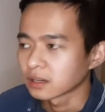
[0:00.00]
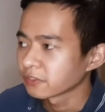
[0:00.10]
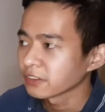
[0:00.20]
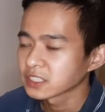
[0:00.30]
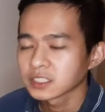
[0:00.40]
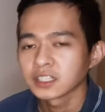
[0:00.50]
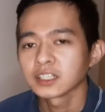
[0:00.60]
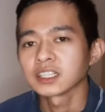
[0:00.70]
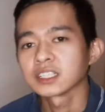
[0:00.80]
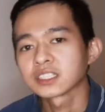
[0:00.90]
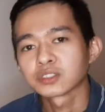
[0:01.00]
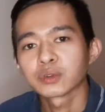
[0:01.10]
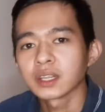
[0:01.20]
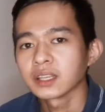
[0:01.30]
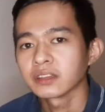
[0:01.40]
fixed gear is
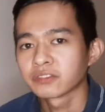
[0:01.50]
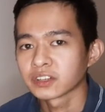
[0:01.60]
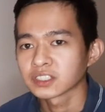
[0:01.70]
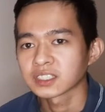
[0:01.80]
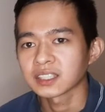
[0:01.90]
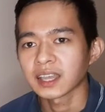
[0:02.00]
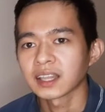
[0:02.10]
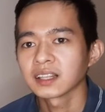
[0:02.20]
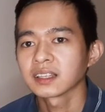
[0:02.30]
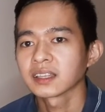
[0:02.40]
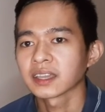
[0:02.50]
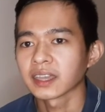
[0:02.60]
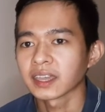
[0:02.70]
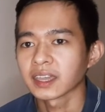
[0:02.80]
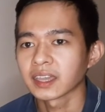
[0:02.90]
really versatile,
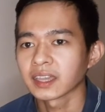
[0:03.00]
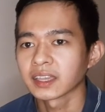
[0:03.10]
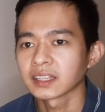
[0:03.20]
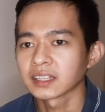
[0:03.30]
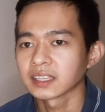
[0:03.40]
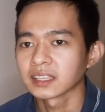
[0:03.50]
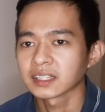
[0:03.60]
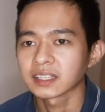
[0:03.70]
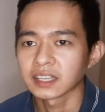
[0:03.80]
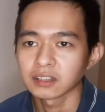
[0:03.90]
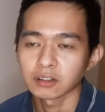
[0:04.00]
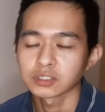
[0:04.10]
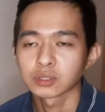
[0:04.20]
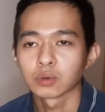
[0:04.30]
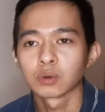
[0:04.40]
and it can
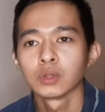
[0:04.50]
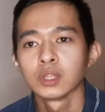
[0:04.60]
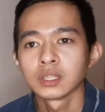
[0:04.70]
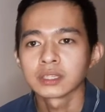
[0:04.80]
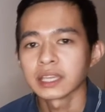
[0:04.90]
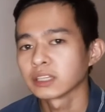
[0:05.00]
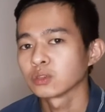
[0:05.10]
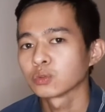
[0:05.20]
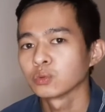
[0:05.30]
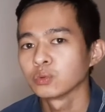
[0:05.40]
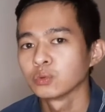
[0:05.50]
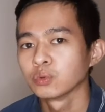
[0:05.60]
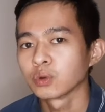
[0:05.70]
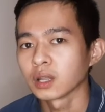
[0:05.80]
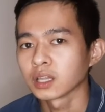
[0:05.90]
also take you to
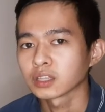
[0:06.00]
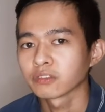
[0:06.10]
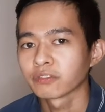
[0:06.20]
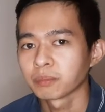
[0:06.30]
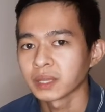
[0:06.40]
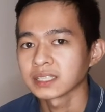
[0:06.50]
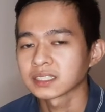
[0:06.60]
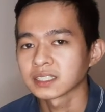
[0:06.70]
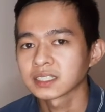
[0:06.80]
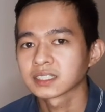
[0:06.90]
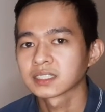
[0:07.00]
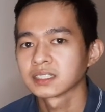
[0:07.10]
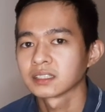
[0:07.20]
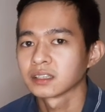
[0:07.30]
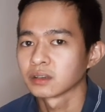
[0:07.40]
a lot of
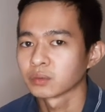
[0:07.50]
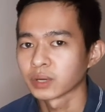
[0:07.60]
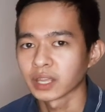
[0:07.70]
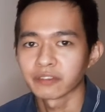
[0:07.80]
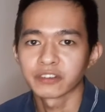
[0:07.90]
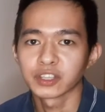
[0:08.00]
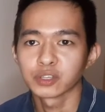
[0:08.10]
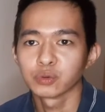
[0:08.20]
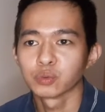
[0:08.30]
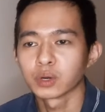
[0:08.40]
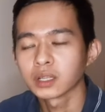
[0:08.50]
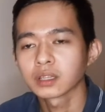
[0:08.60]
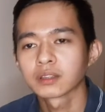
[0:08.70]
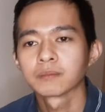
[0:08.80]
places wherever you want.